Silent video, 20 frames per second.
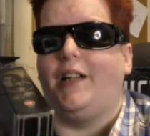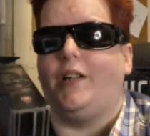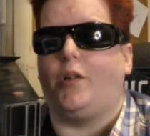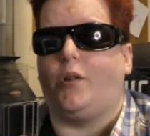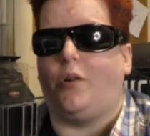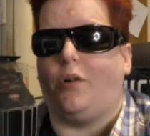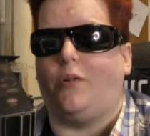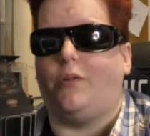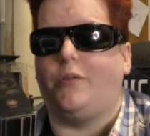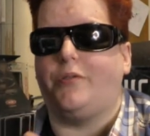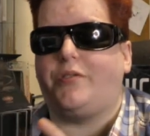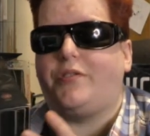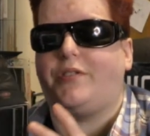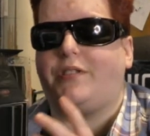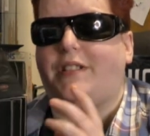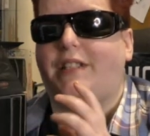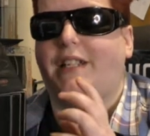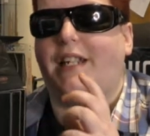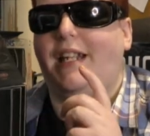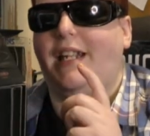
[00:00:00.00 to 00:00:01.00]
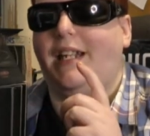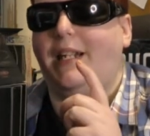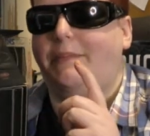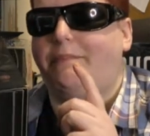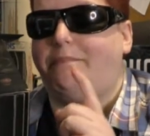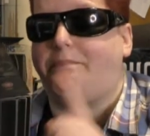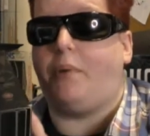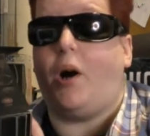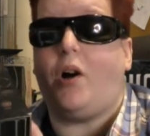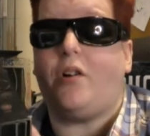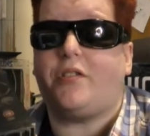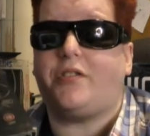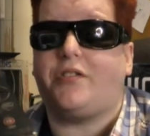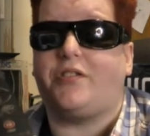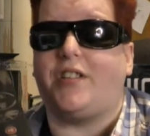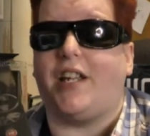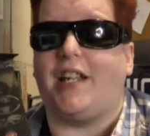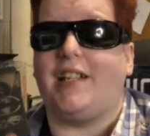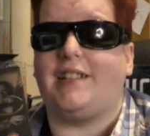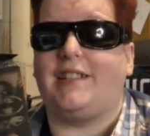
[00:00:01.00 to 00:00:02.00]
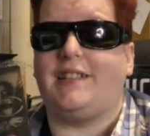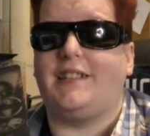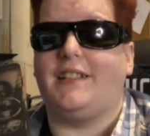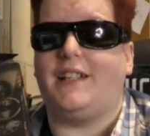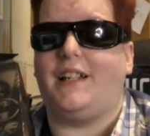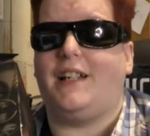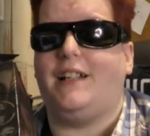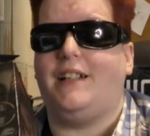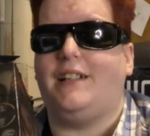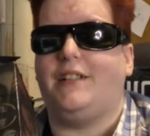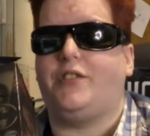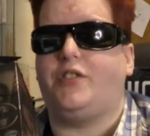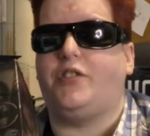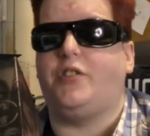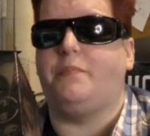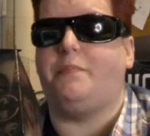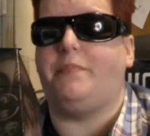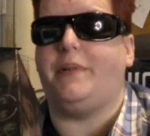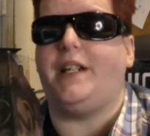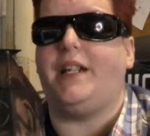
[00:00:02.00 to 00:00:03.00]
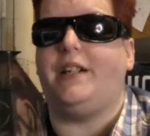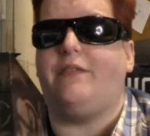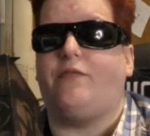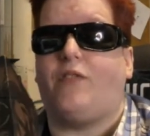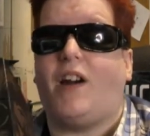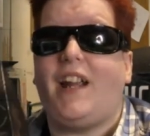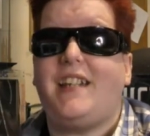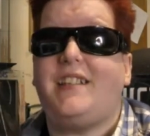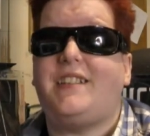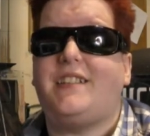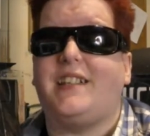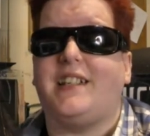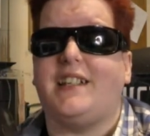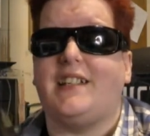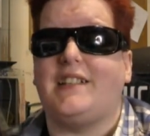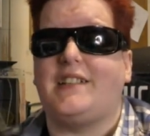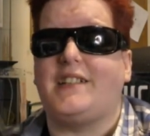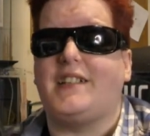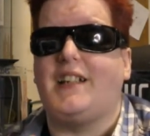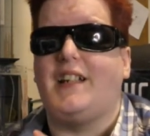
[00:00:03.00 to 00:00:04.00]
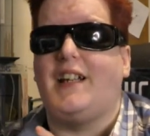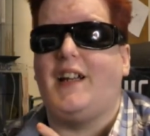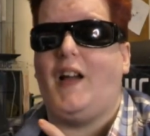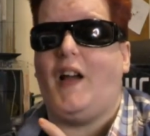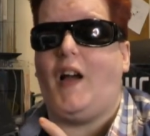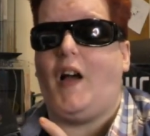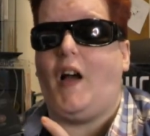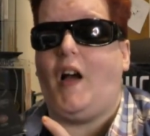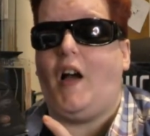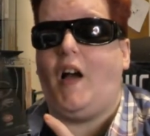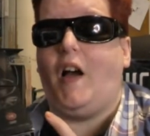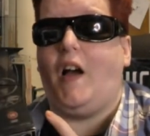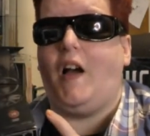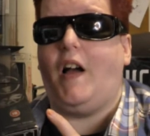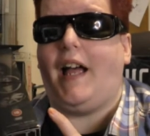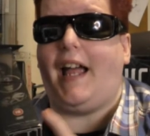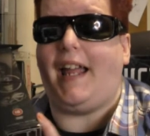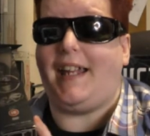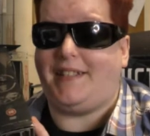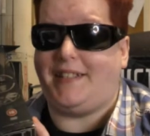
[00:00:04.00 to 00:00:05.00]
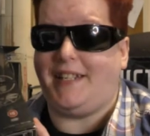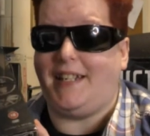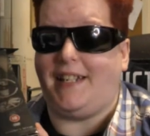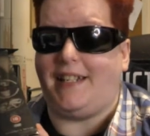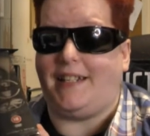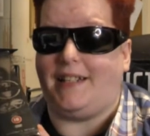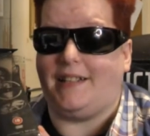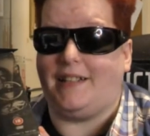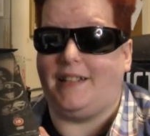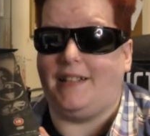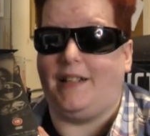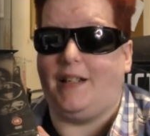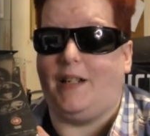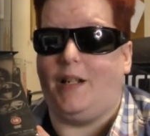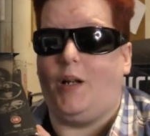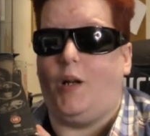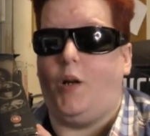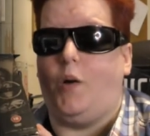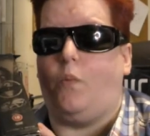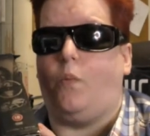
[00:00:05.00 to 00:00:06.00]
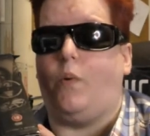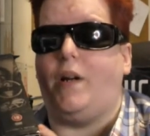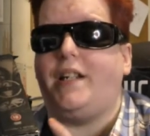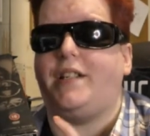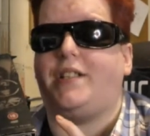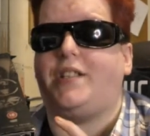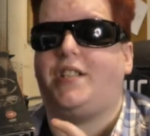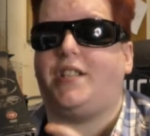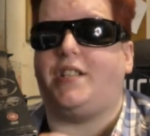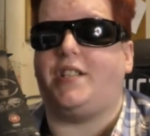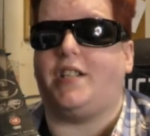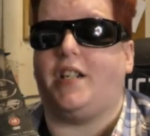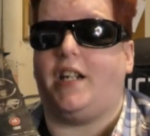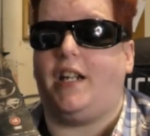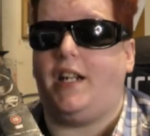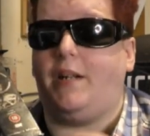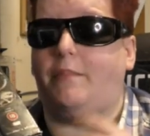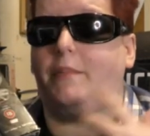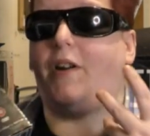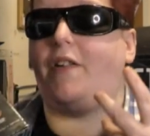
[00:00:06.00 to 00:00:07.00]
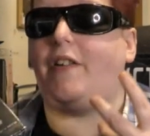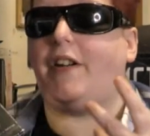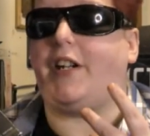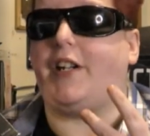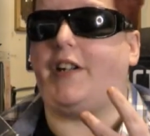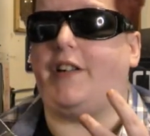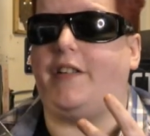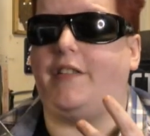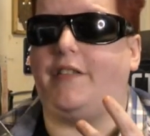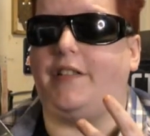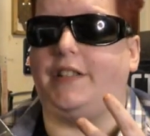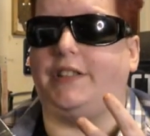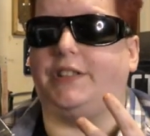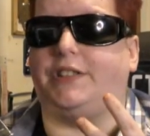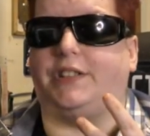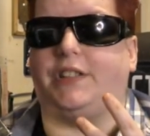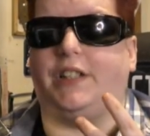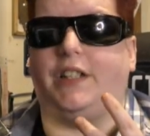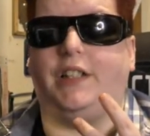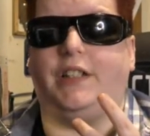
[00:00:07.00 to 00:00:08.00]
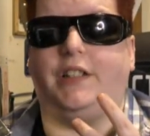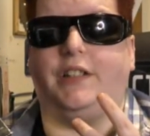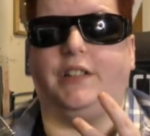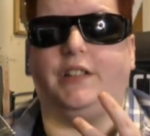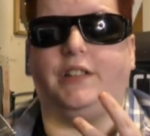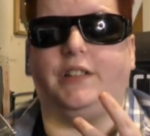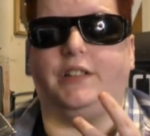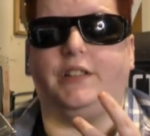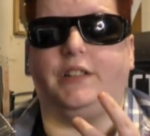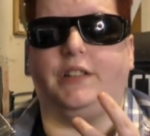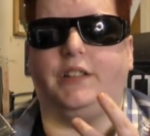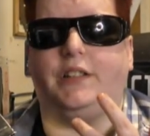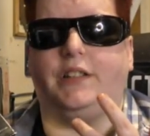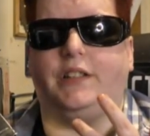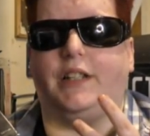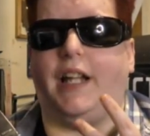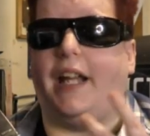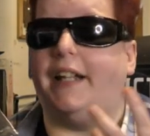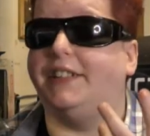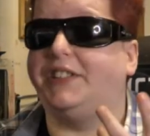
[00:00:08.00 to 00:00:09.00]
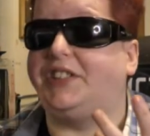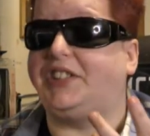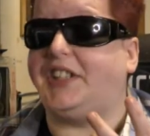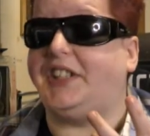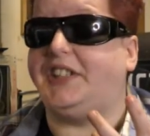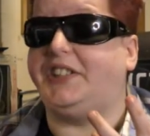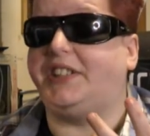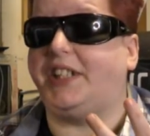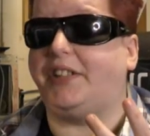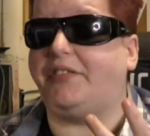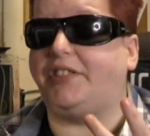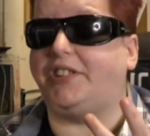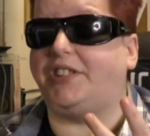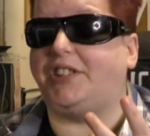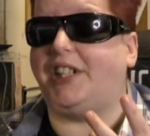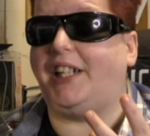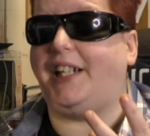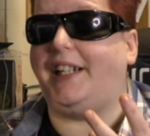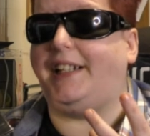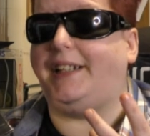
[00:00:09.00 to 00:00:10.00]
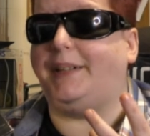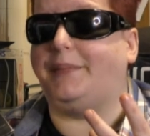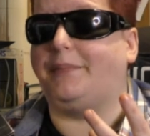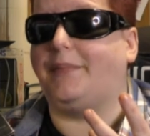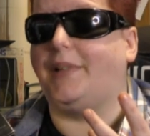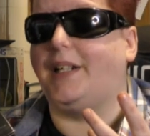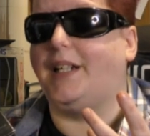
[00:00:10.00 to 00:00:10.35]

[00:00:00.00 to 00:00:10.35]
caused the box set to be rated 18, which in America is NC-17,